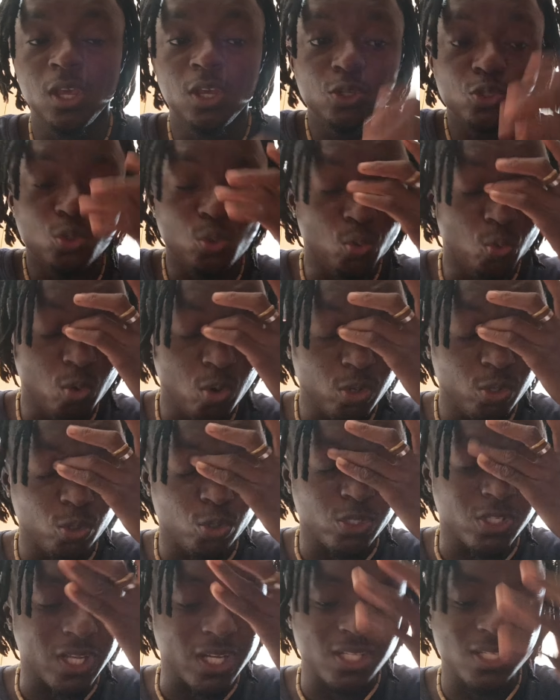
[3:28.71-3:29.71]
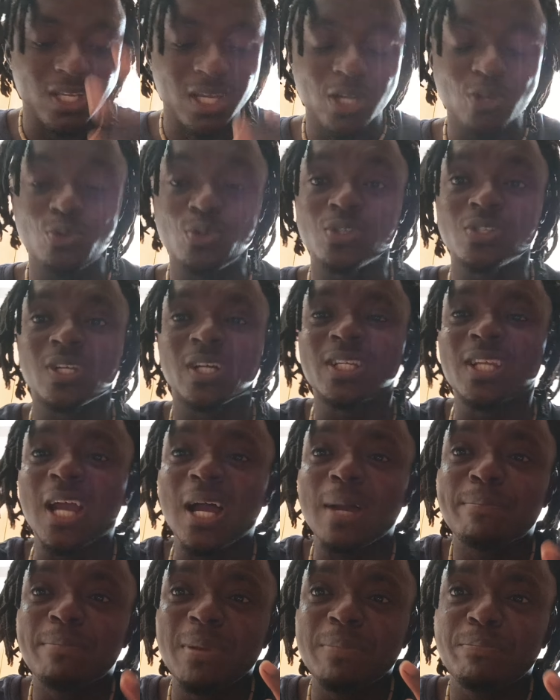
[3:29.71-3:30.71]
So what does that tell you is that
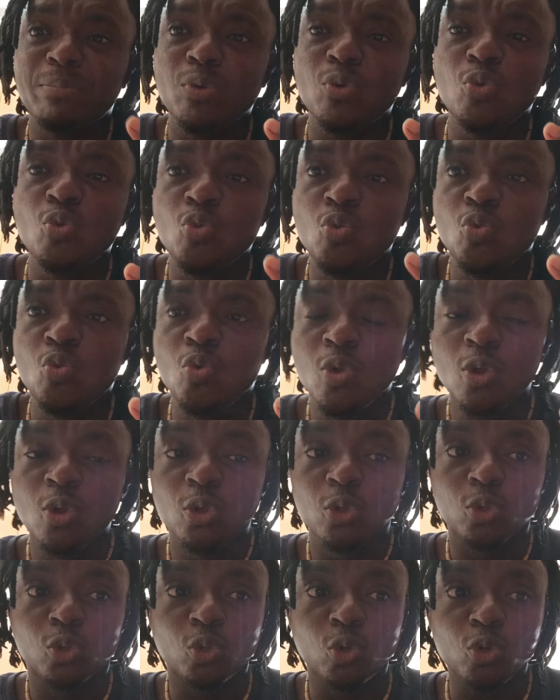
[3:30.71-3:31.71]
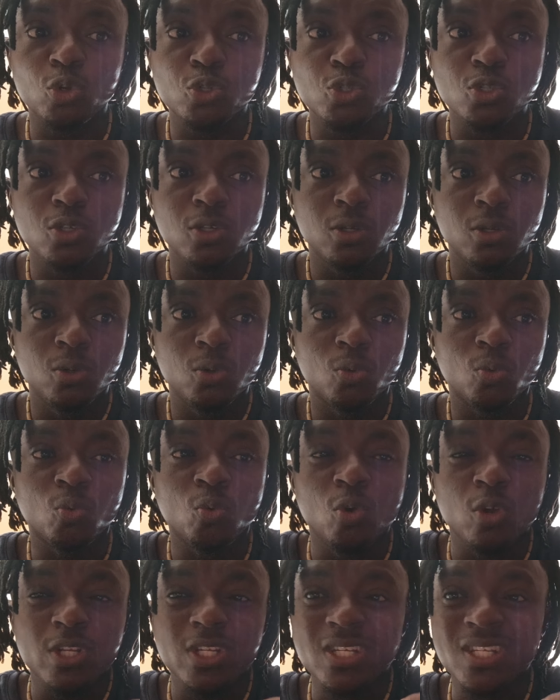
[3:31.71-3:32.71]
there are people who thought
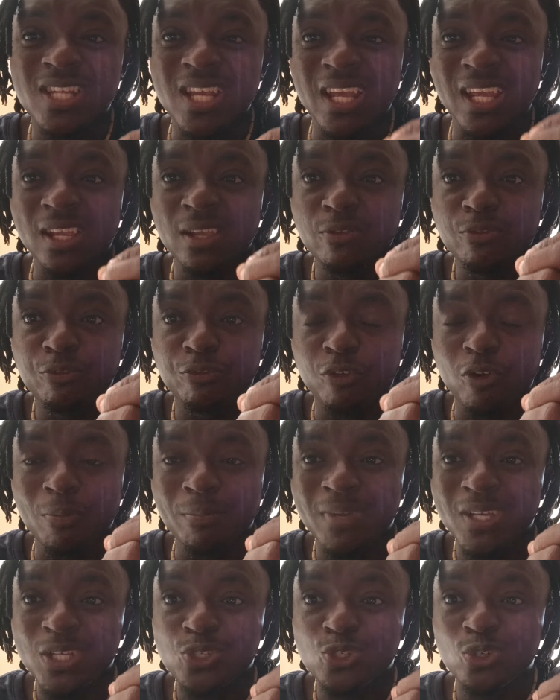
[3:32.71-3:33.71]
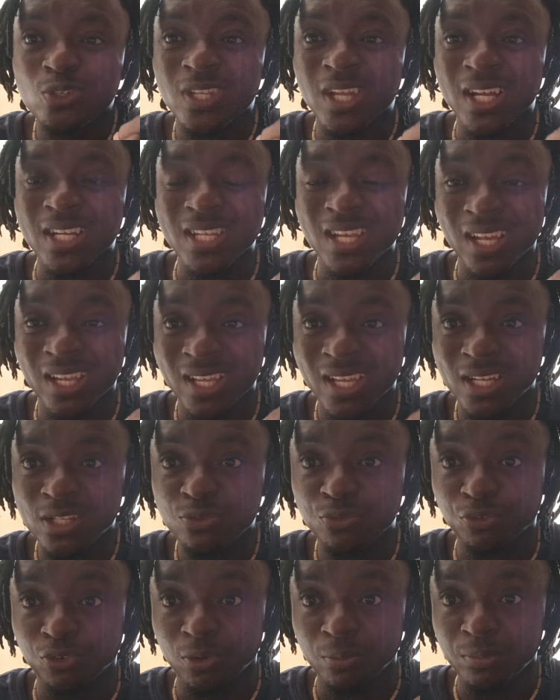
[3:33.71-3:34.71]
what the information that they
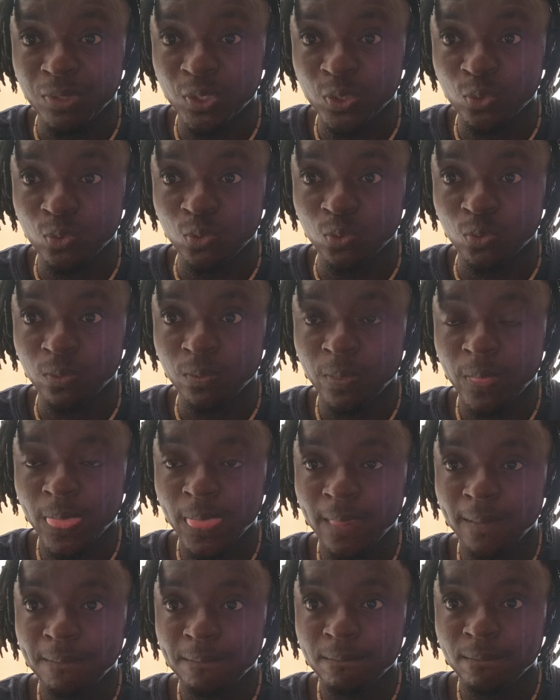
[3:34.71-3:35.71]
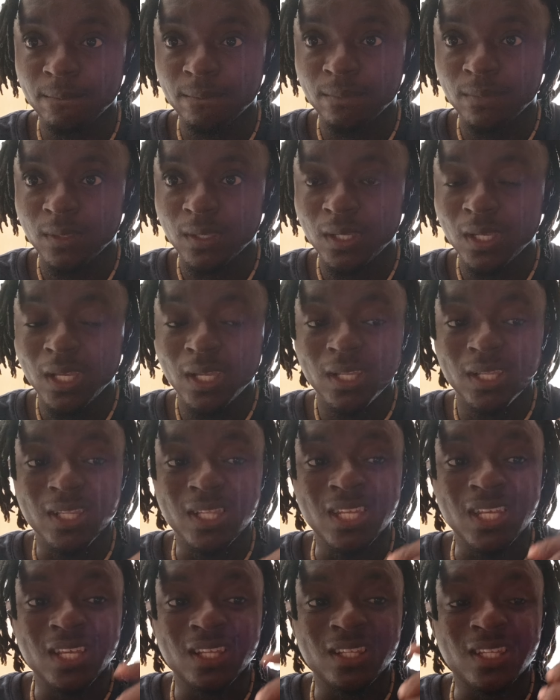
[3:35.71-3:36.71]
get from you,
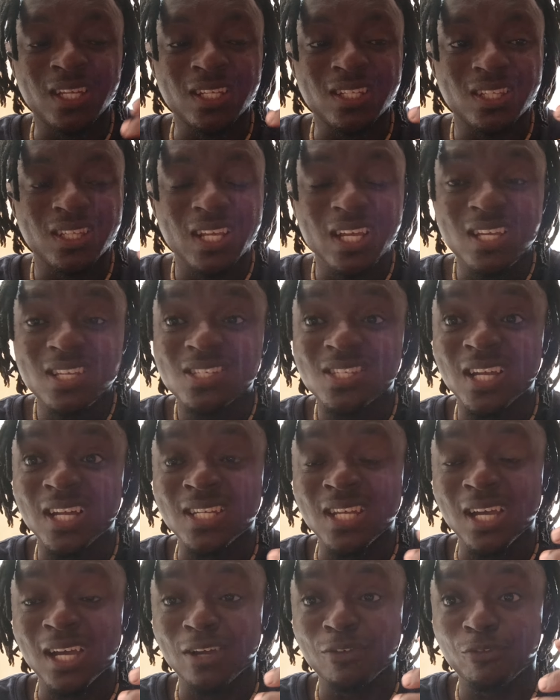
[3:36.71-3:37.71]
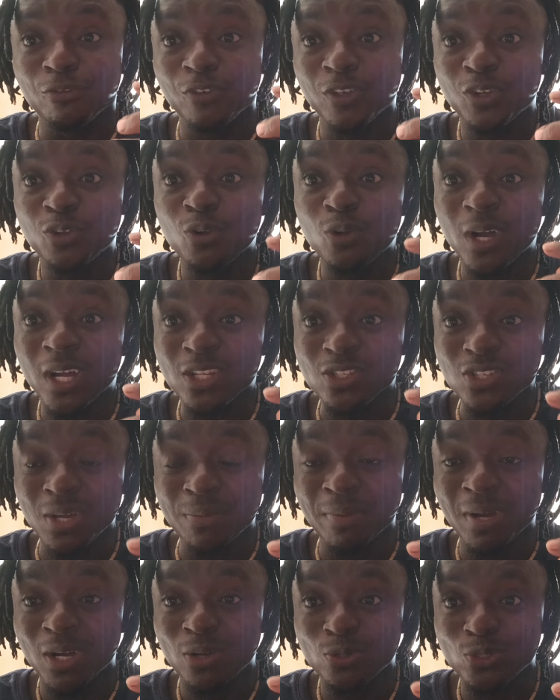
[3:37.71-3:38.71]
the things that they have figured out
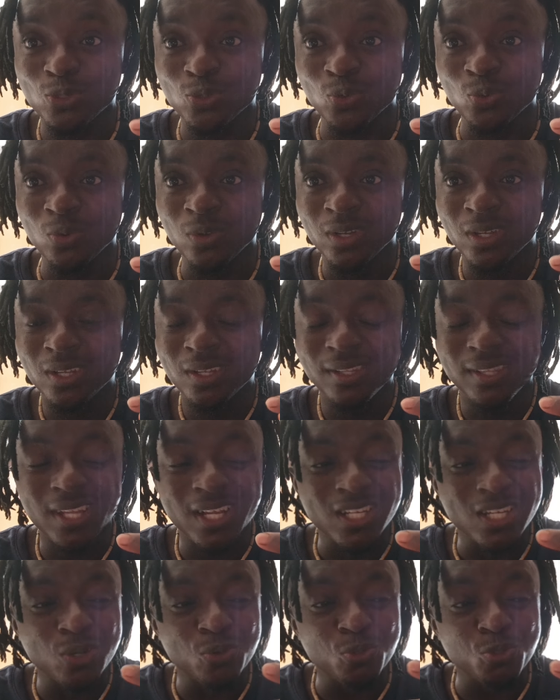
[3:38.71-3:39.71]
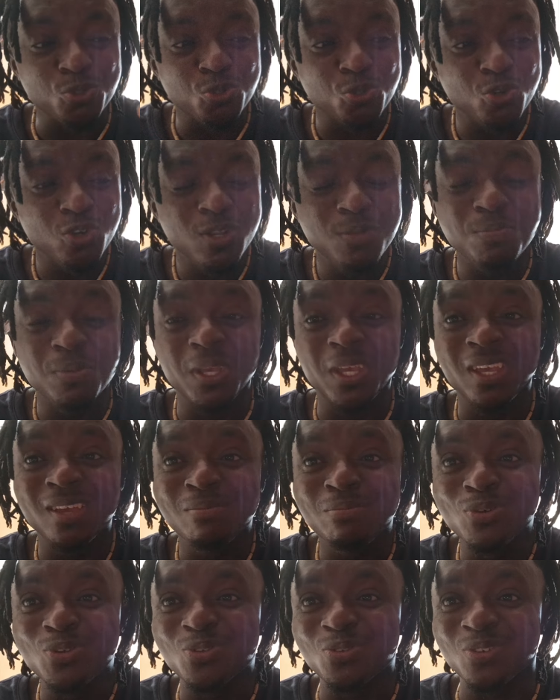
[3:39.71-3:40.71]
about you, that they will surely be
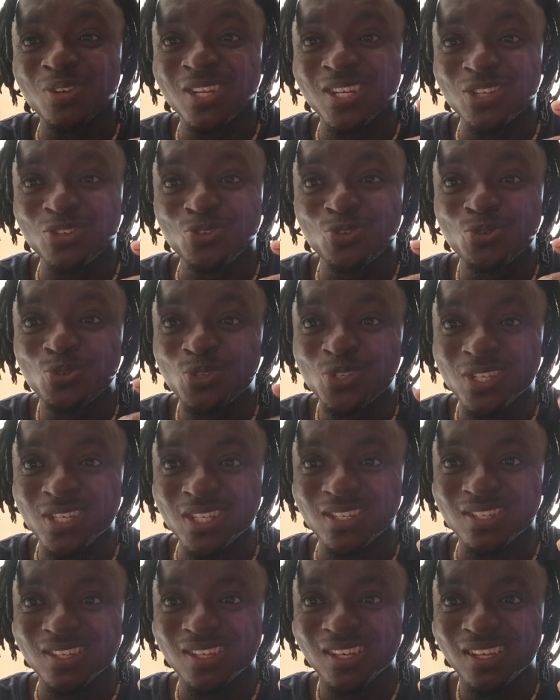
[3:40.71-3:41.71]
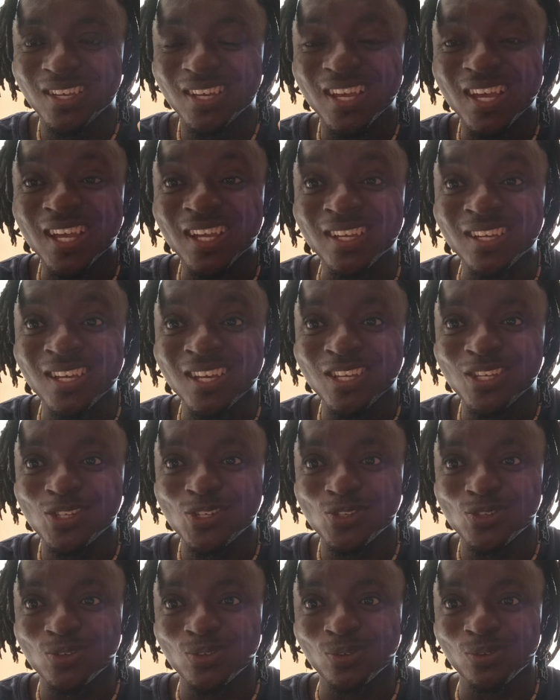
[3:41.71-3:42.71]
able to use it
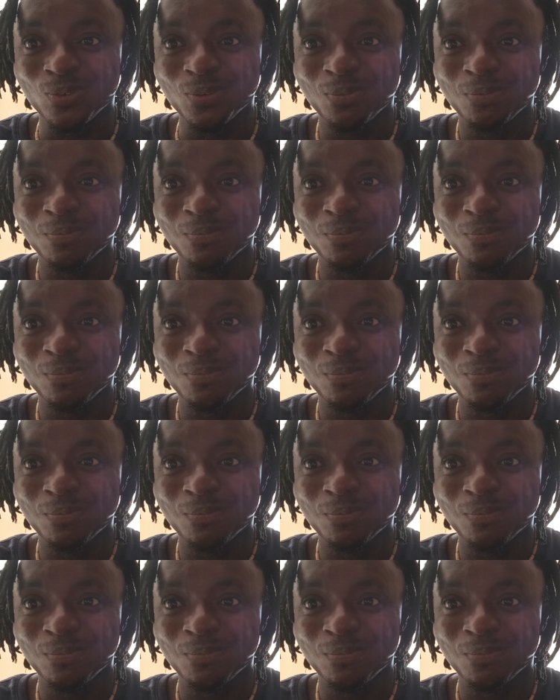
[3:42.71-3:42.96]
against you.